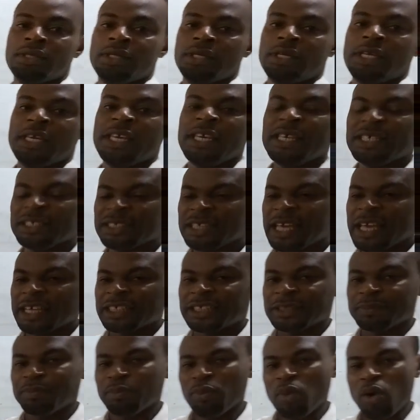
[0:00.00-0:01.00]
is a
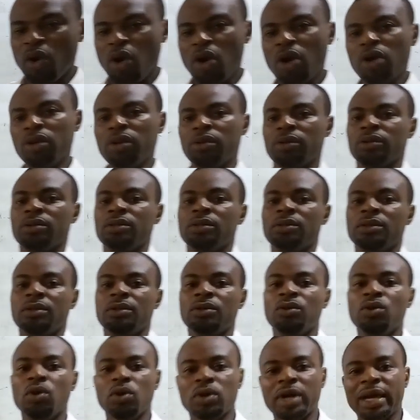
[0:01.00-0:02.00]
small
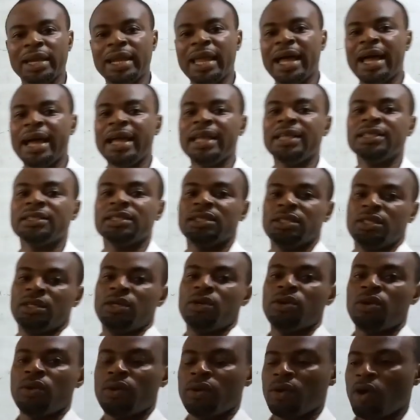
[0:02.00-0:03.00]
localized
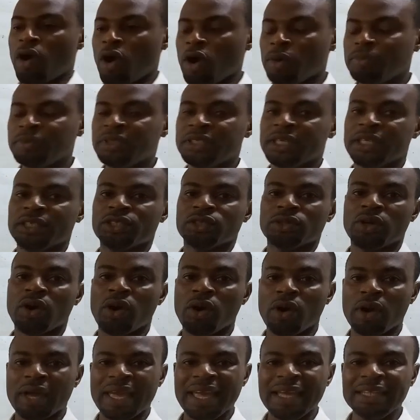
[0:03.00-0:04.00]
object
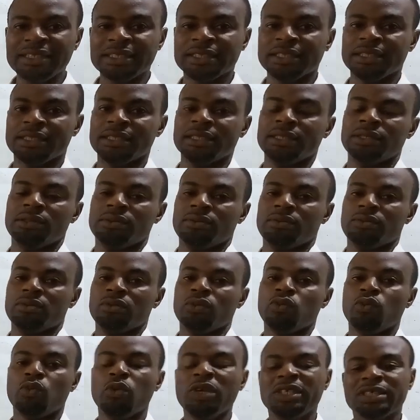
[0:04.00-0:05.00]
or entity
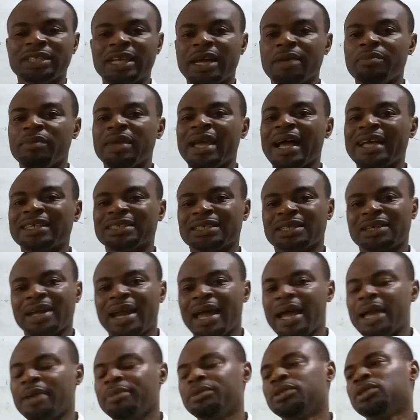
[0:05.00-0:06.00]
which can be
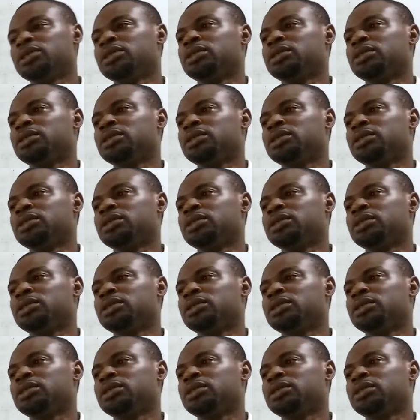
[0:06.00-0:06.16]
ascribed